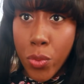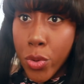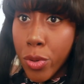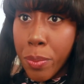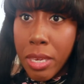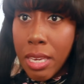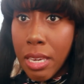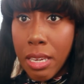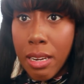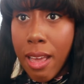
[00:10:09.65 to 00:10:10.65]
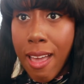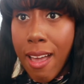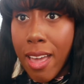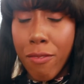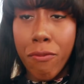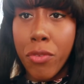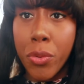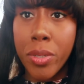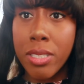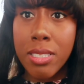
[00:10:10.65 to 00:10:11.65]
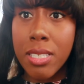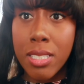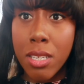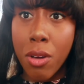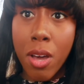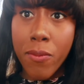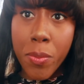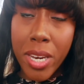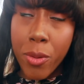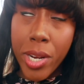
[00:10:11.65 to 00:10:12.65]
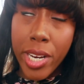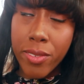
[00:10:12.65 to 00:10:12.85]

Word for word: European influence is to come from anywhere,